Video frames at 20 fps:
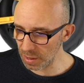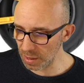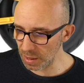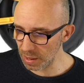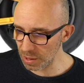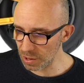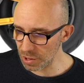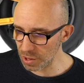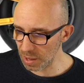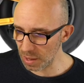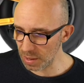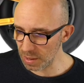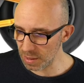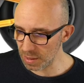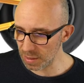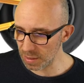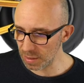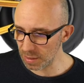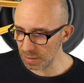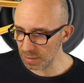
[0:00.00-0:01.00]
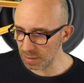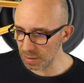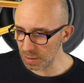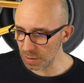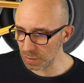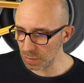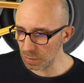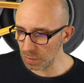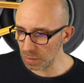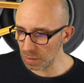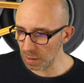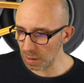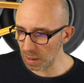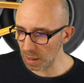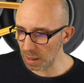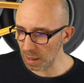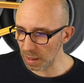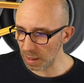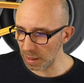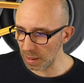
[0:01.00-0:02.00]
adjust the scooter
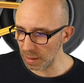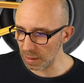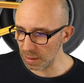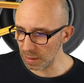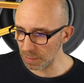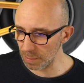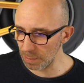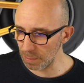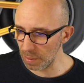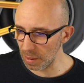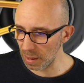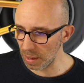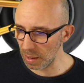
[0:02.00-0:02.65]
height by